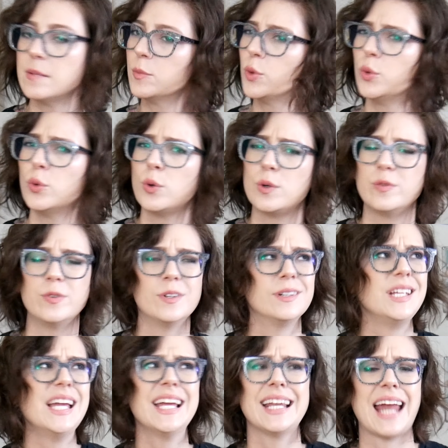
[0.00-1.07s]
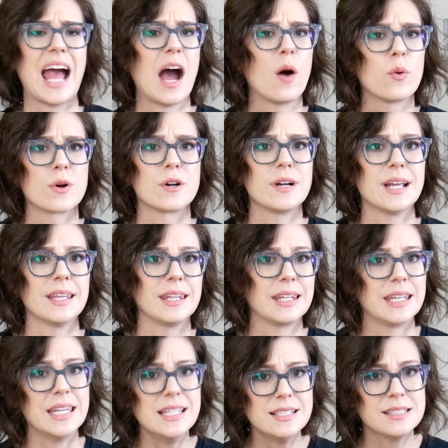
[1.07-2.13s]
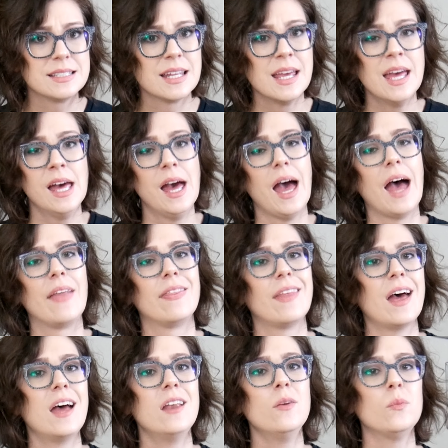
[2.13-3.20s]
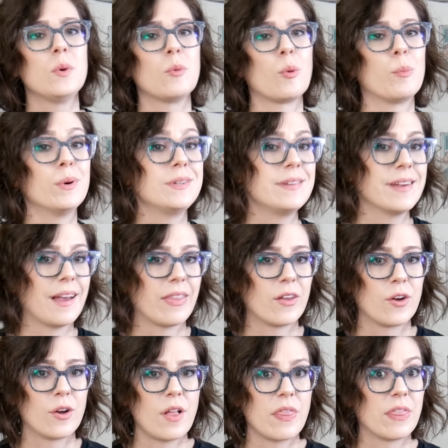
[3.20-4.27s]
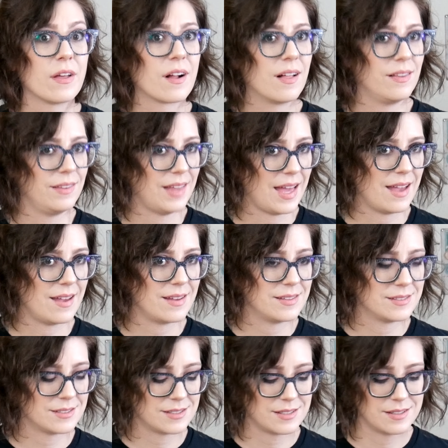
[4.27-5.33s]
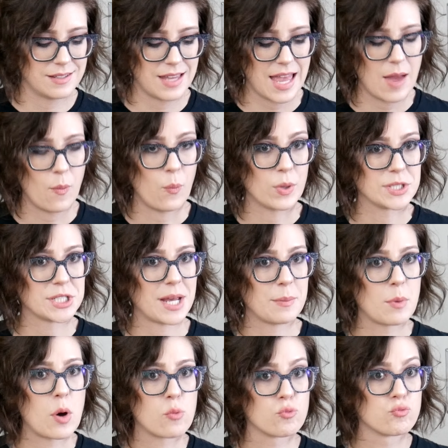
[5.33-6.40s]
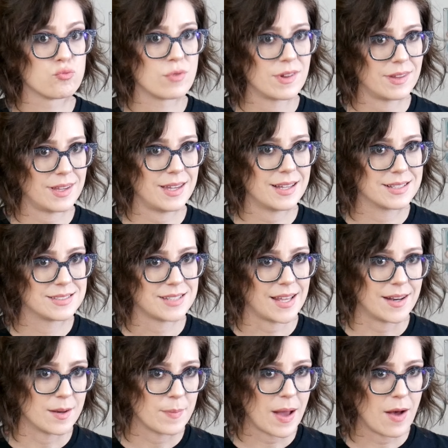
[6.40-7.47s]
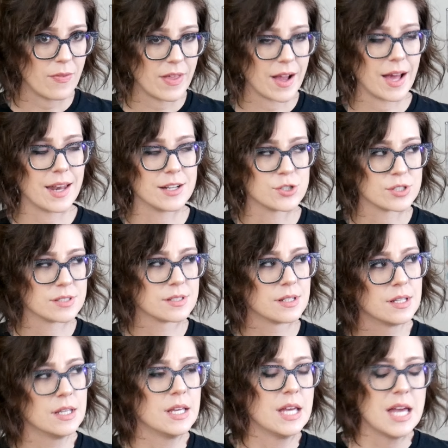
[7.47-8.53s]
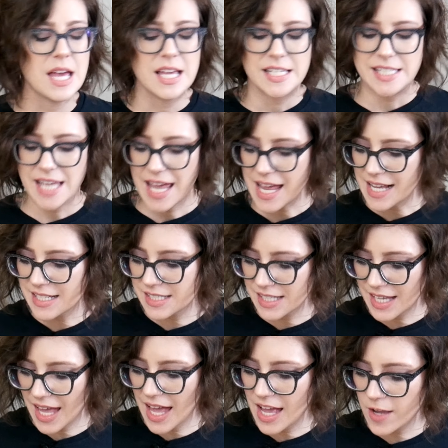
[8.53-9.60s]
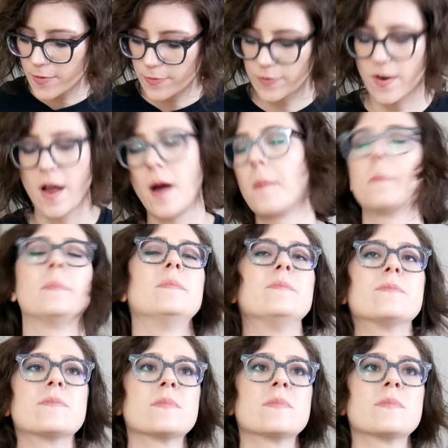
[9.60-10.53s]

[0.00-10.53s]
them cool for like an hour at least, and then we will put together the glaze, which I'm really excited about. That kind of just takes the cake from